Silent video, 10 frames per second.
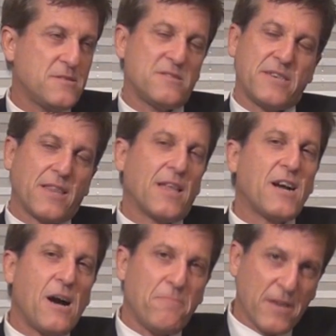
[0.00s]
to settle a
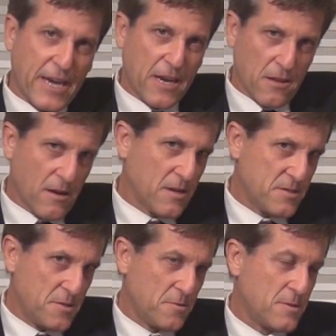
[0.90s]
complicated
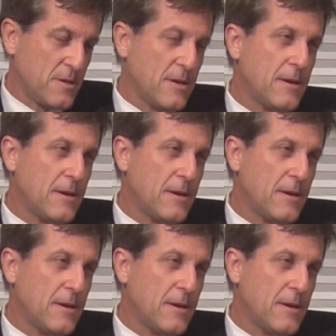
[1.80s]
lawsuit,